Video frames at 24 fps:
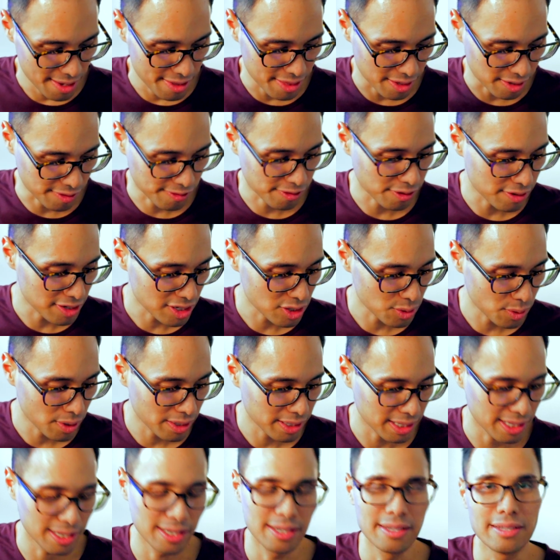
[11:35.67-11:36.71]
The first
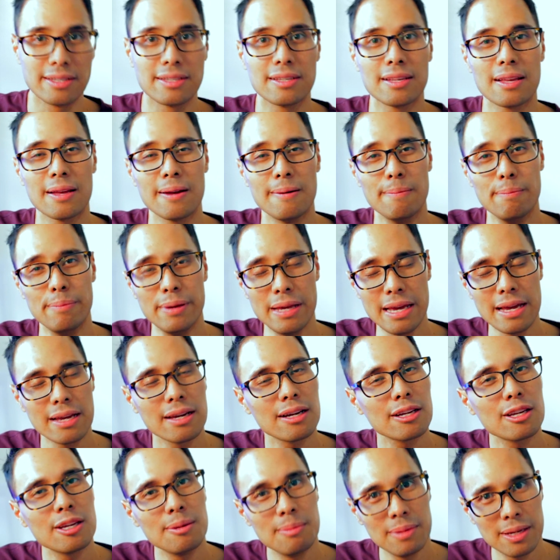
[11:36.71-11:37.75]
one is being
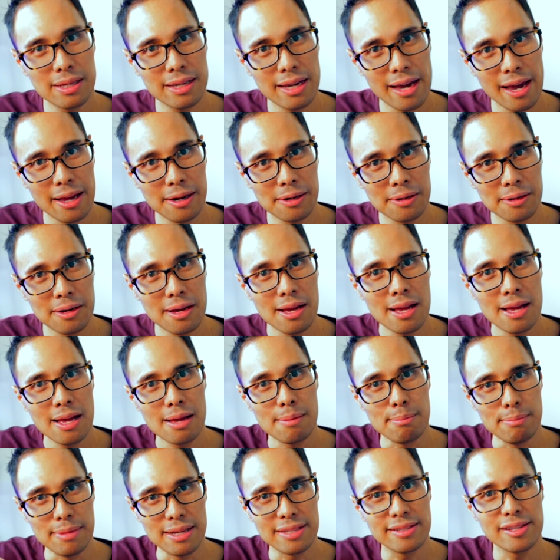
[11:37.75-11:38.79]
a communicator
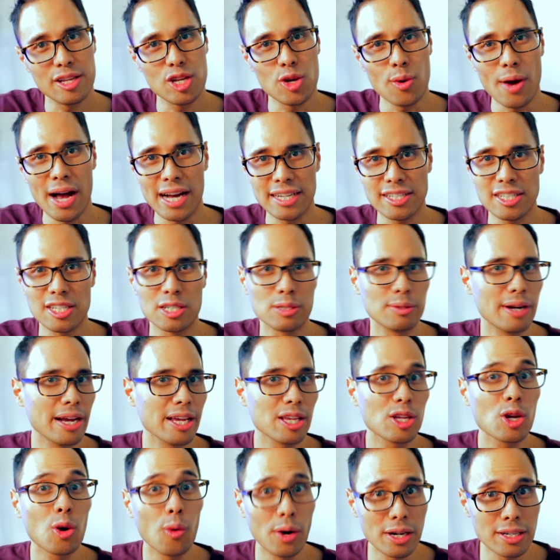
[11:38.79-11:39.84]
means that you ask the
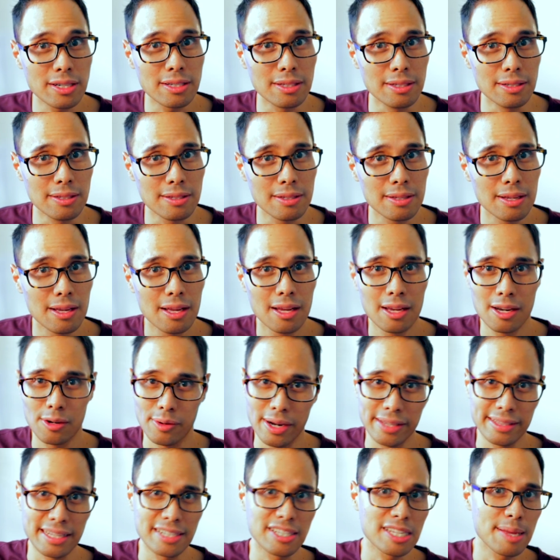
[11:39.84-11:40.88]
right questions,
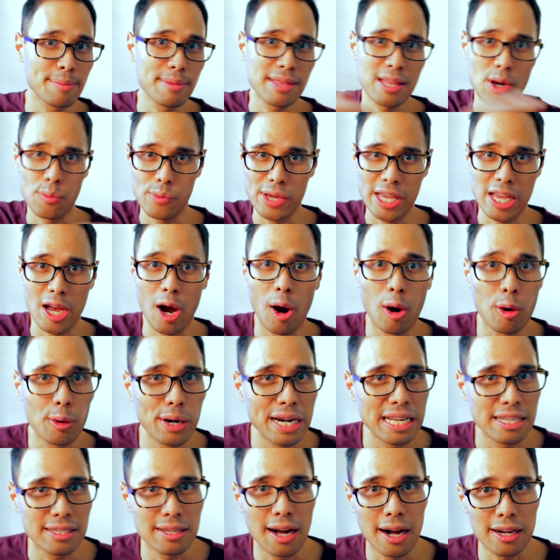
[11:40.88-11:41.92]
right? That's something that we
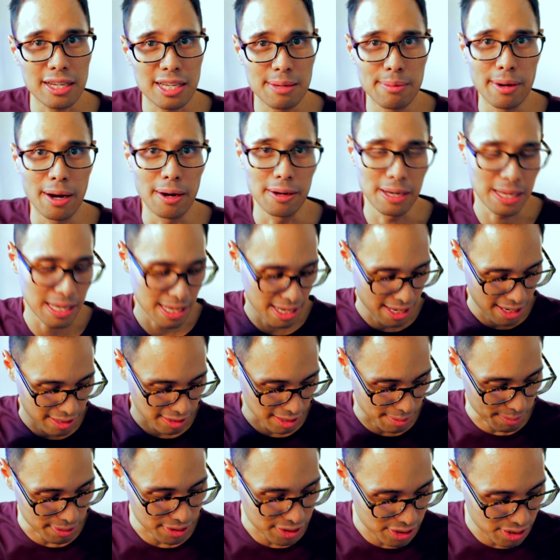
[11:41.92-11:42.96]
already talked about.
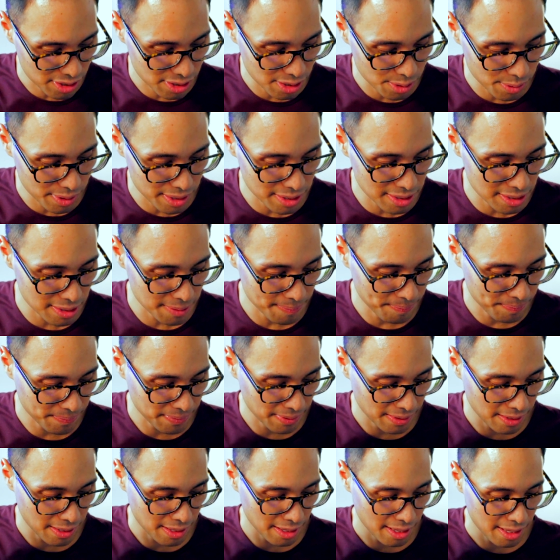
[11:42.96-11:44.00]
Number two is
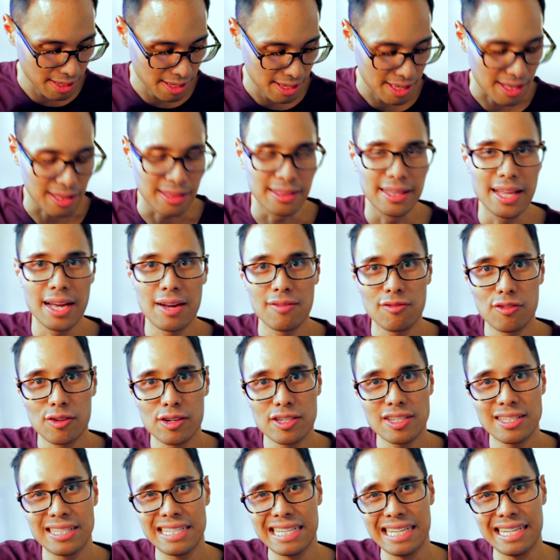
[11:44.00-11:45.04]

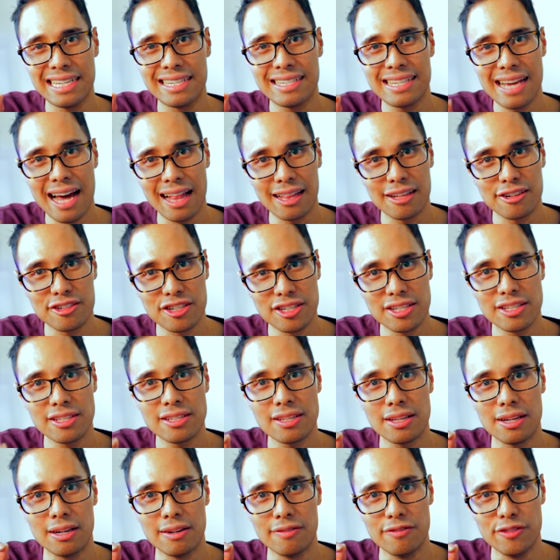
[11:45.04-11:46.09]
leverage the
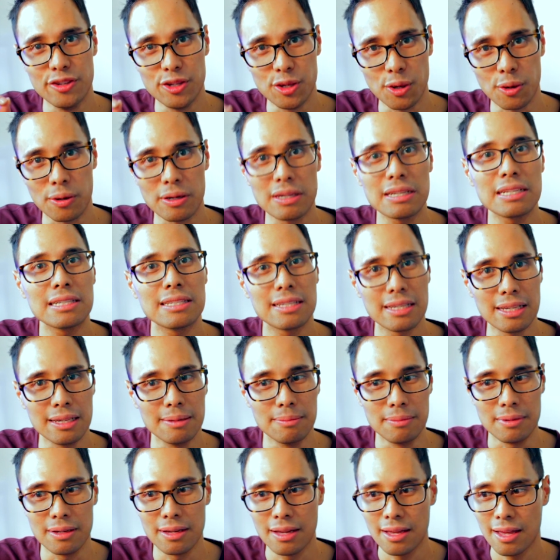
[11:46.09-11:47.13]
intelligence of your
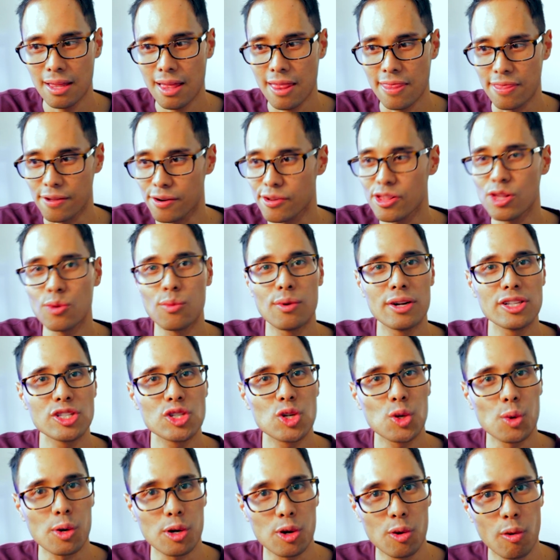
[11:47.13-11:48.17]
team. They're the ones
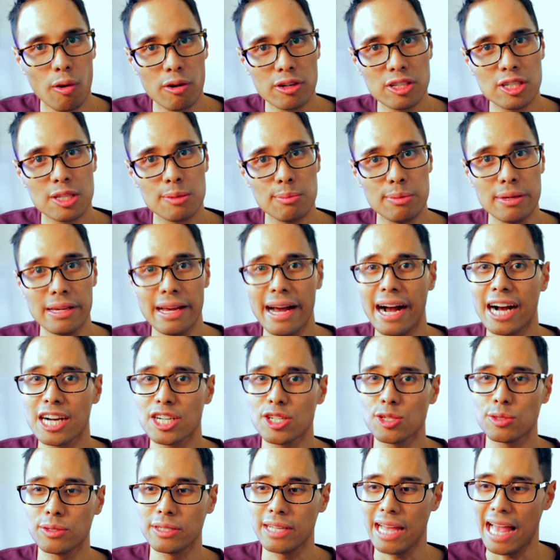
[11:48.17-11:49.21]
who are going to be
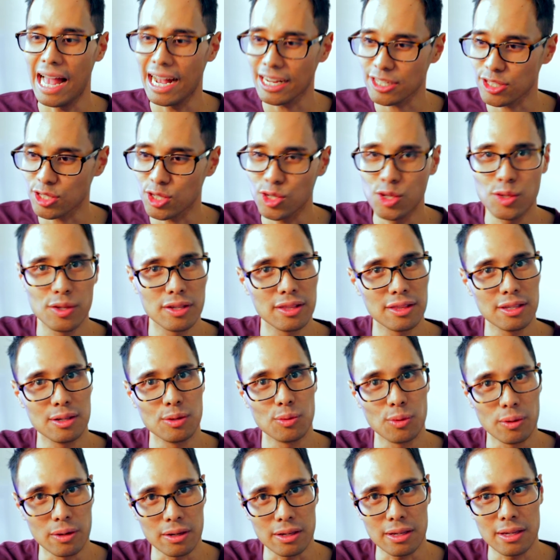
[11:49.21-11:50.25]
actually executing the
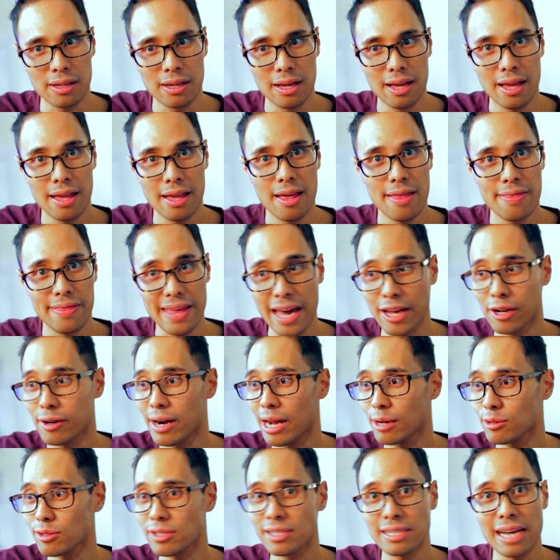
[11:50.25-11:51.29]
work that are
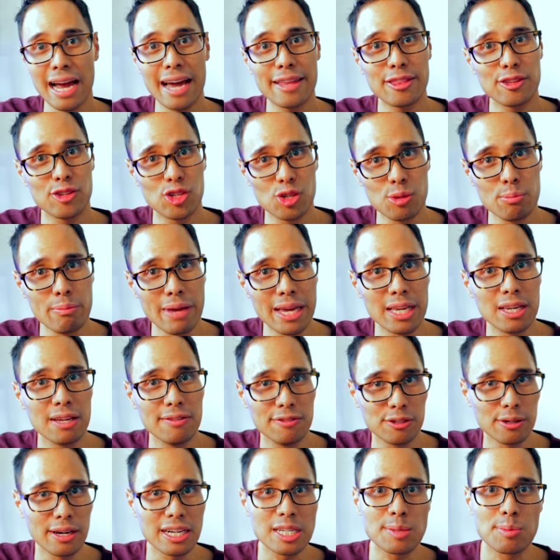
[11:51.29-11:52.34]
outside the domain
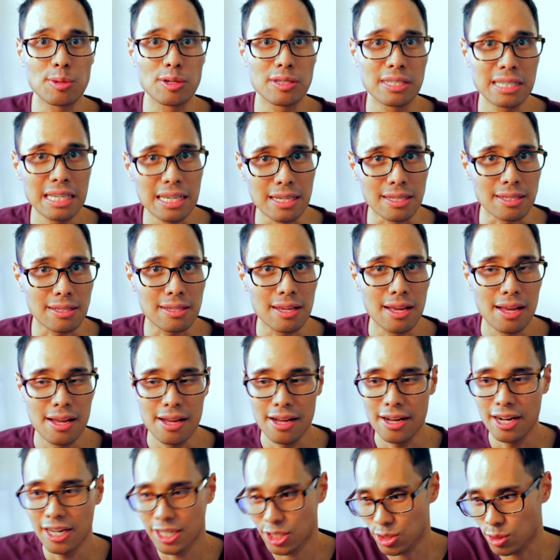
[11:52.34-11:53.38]
of your expertise.
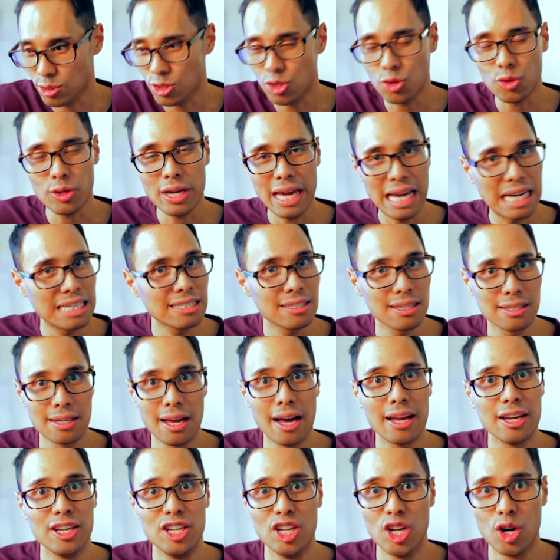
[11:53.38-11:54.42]
So it's okay to
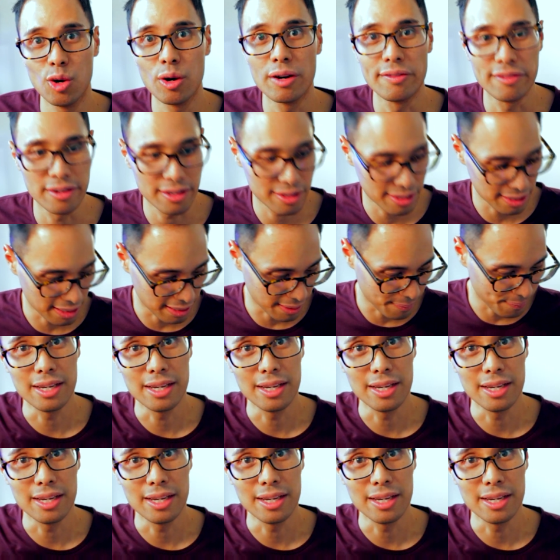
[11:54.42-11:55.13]
not know everything.